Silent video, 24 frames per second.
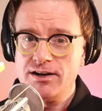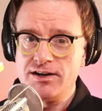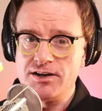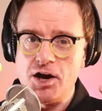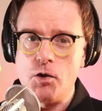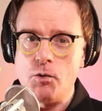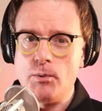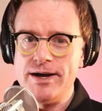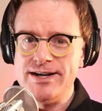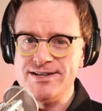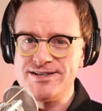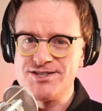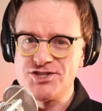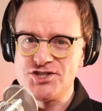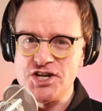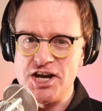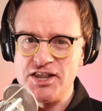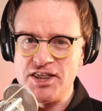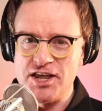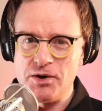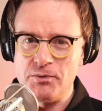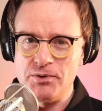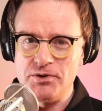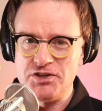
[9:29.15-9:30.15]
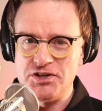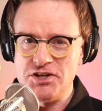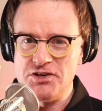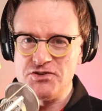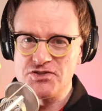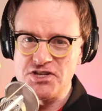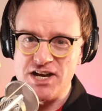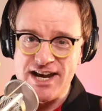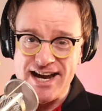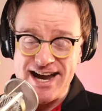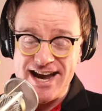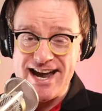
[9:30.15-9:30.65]
Can't wait to share that with
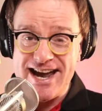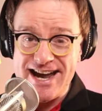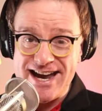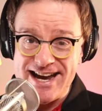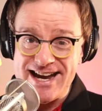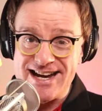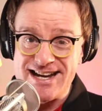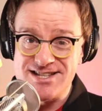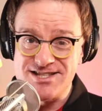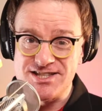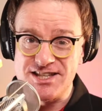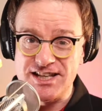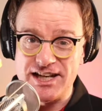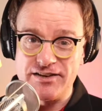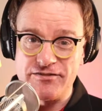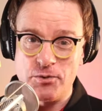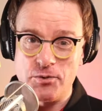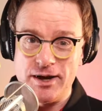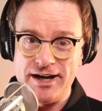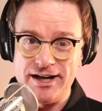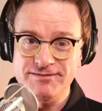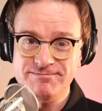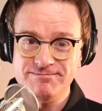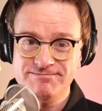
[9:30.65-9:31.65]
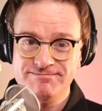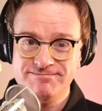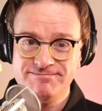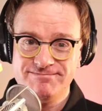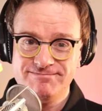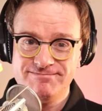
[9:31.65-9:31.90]
you. So here is the giveaway.